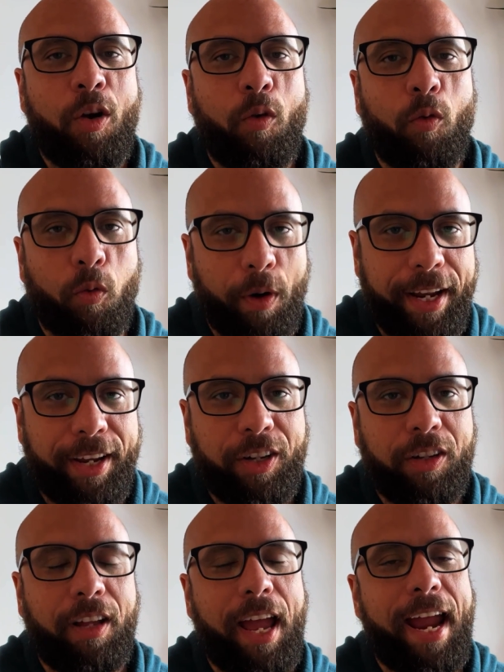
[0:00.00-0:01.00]

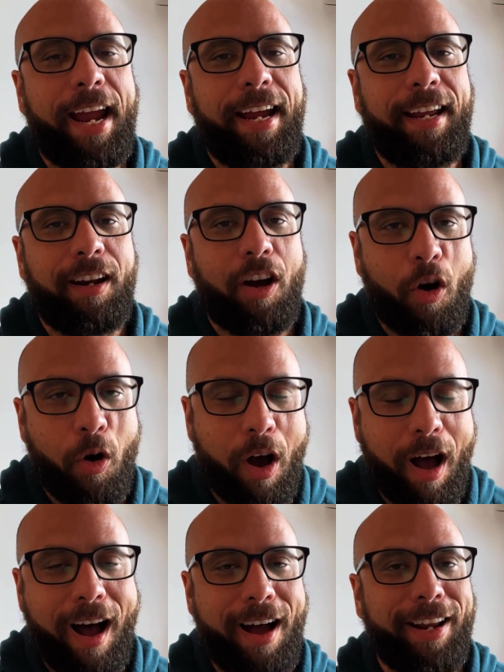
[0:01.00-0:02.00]
real and
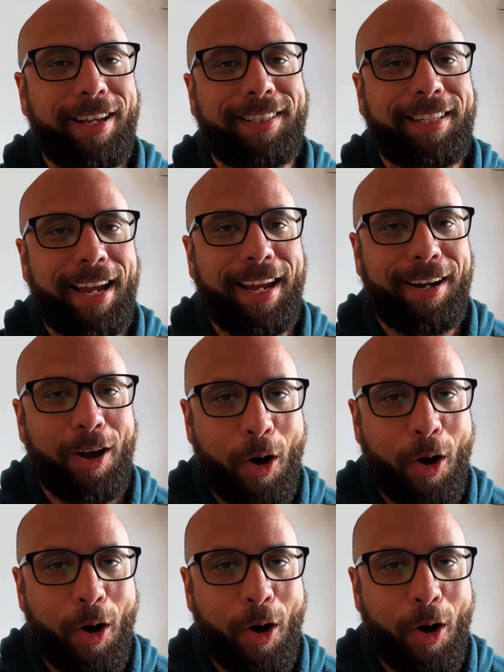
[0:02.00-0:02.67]
honest and